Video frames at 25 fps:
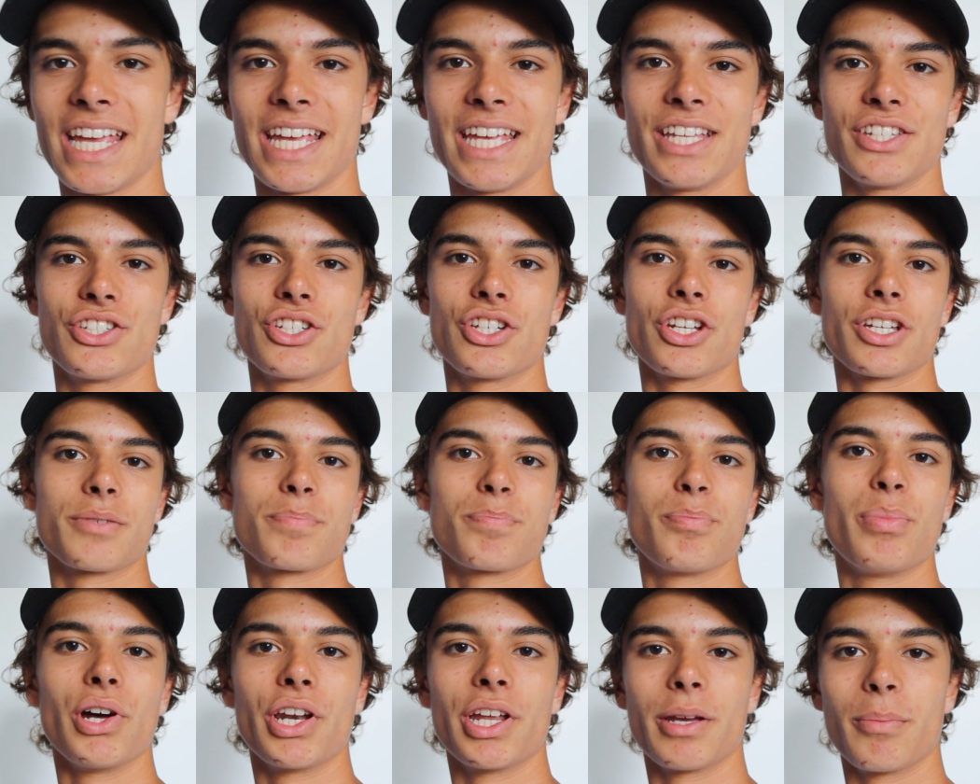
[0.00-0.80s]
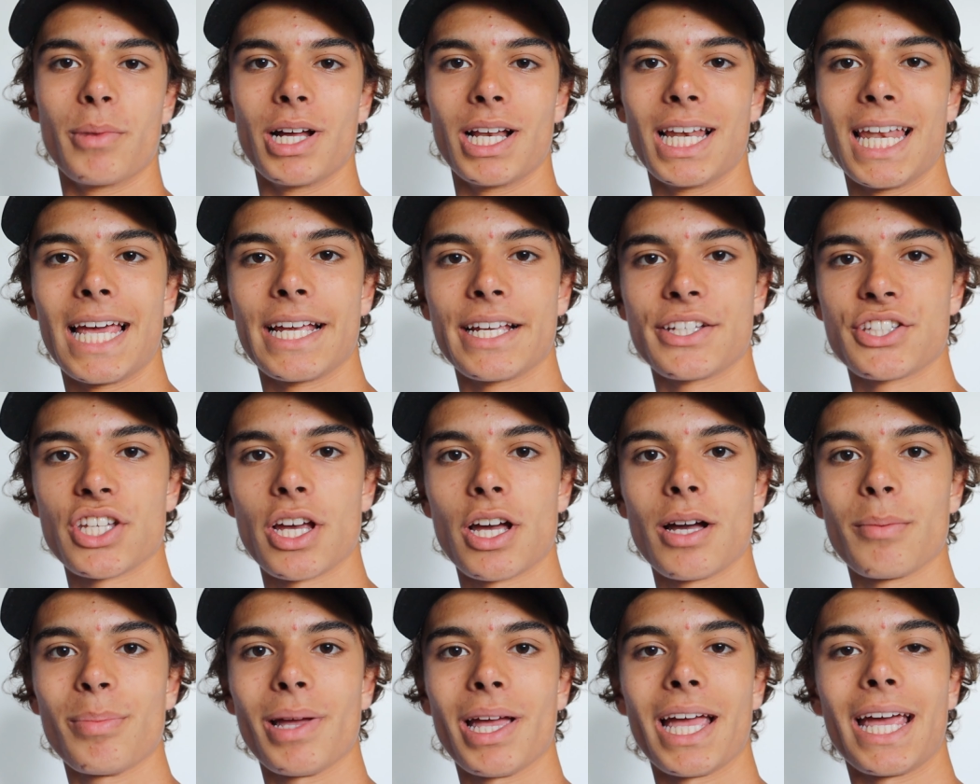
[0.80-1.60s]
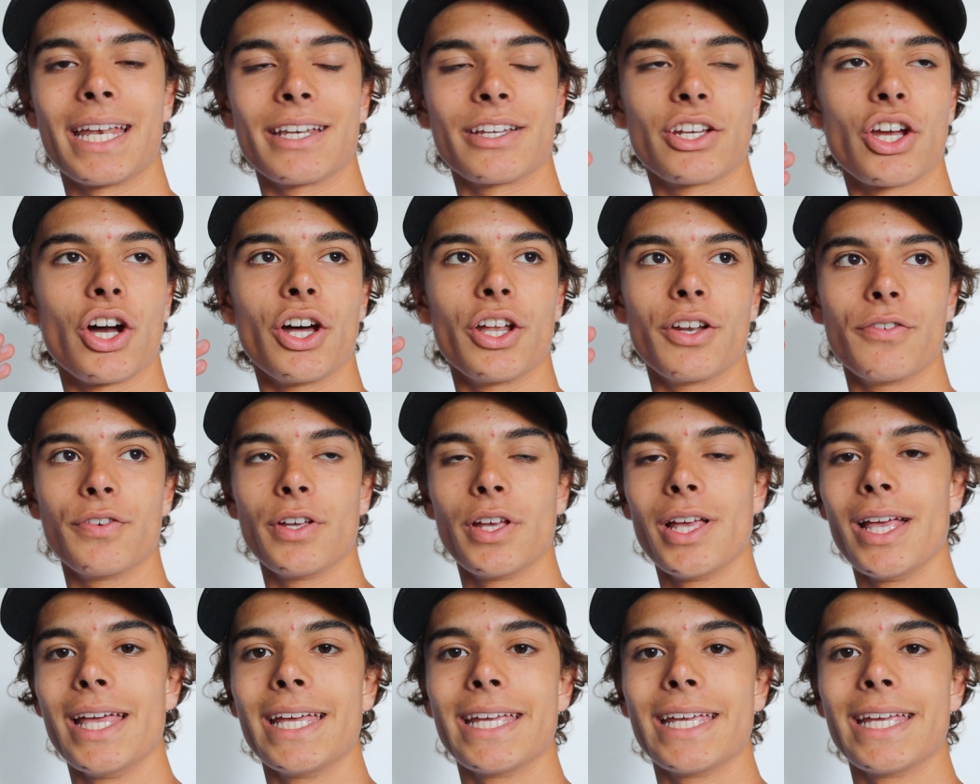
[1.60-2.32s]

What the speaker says: is just putting my legs up and kind of